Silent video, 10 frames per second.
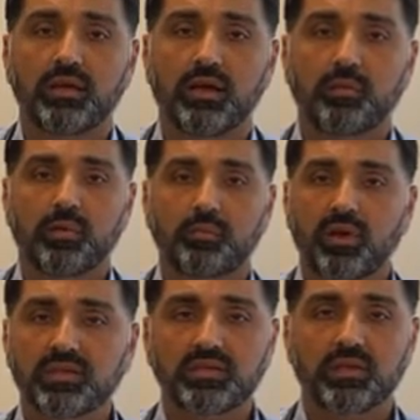But
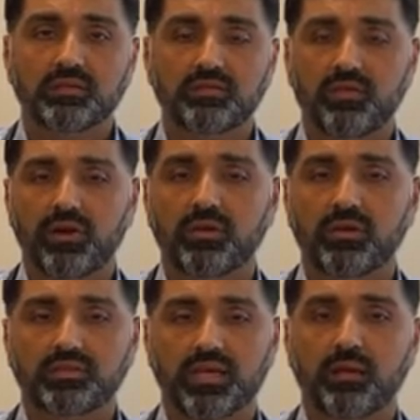prostate is a very good
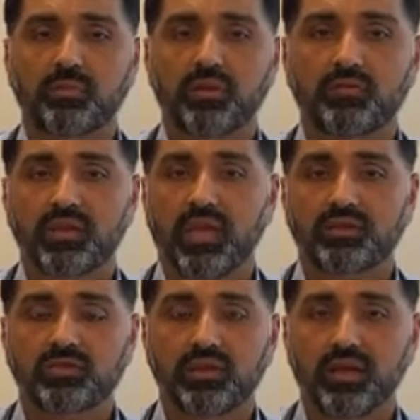example of a
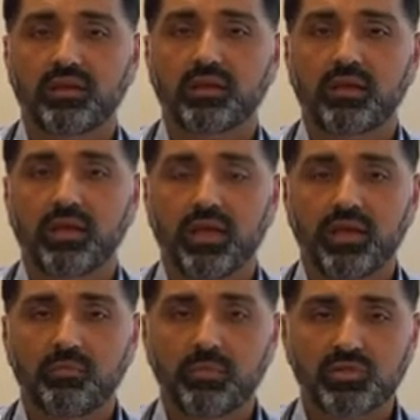cancer that
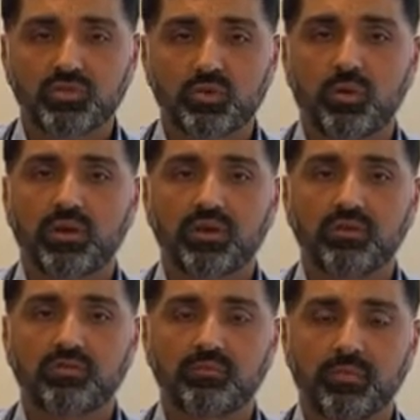in majority
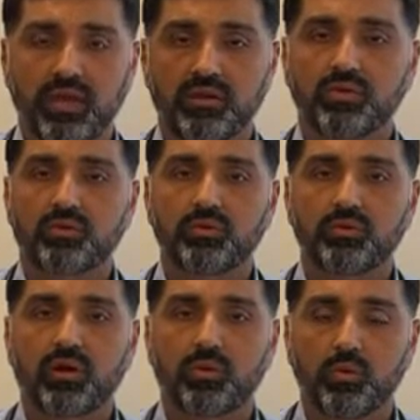of men who
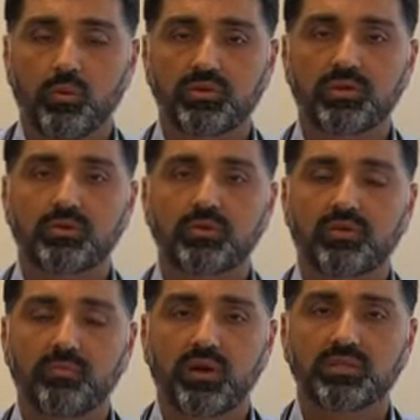are older who
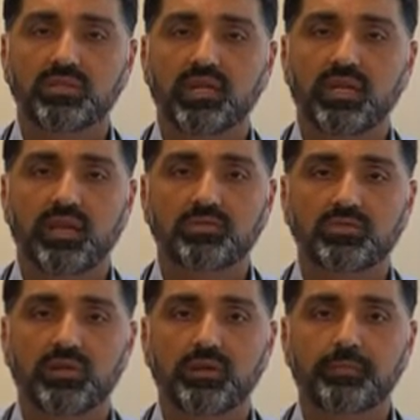have prostate
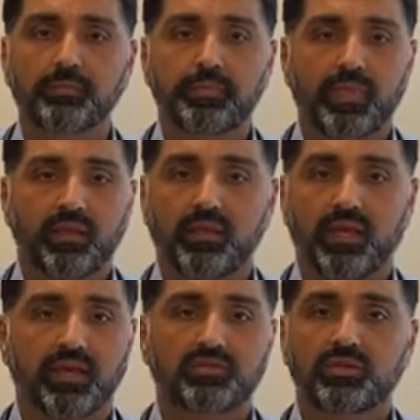cancer, the
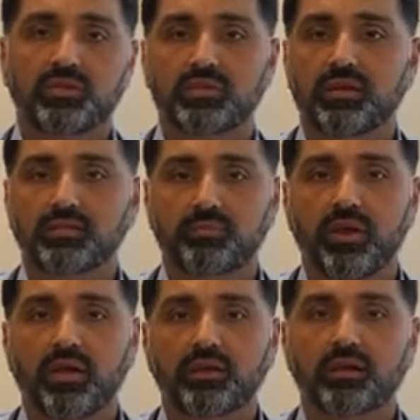cancer does not
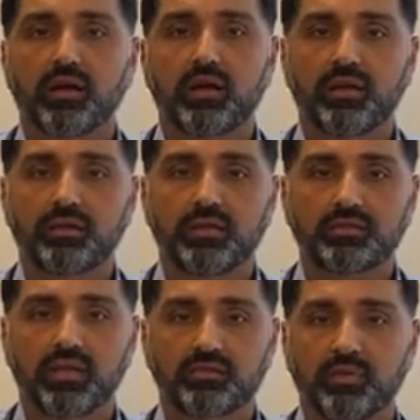spread. It does
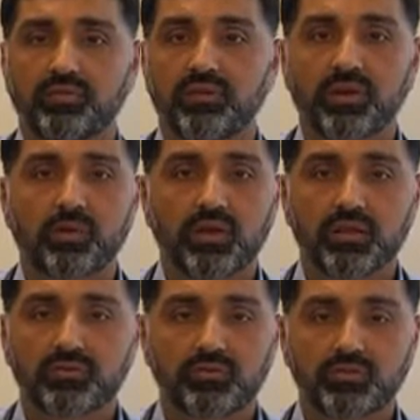not spread very
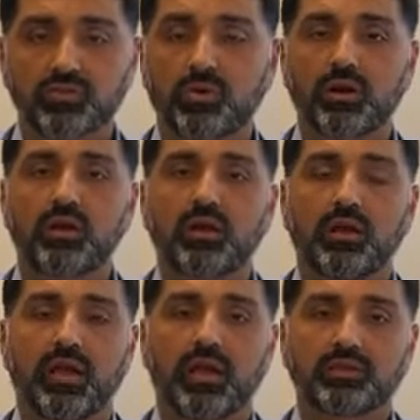quickly for sure.
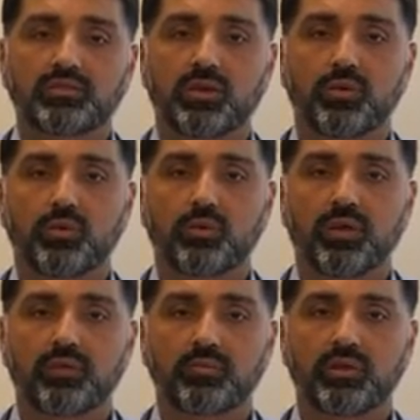And so
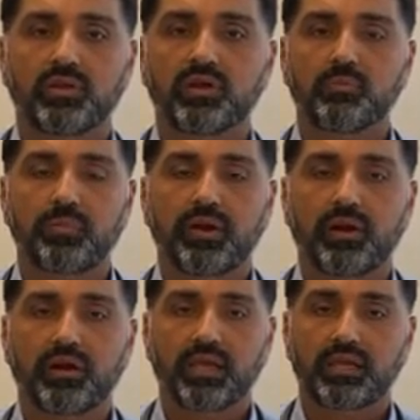when you
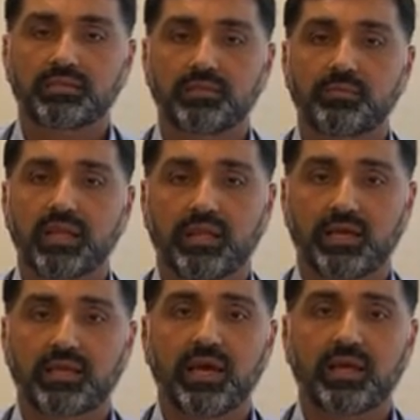compare against something
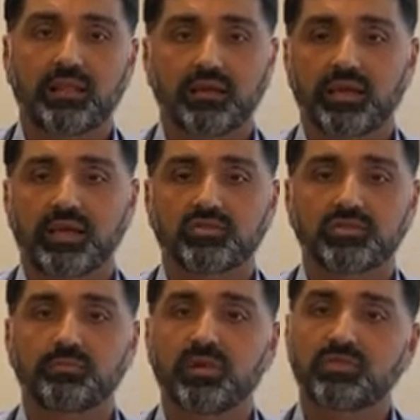like that, lung cancer
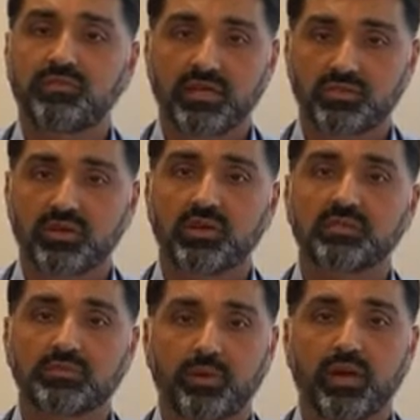is much faster in
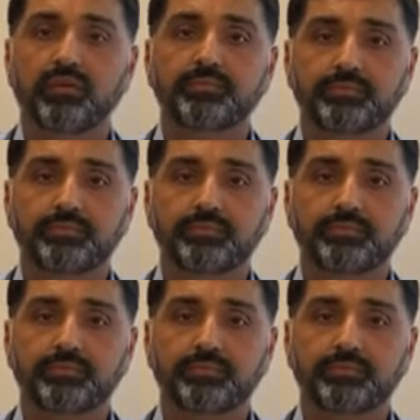its spread.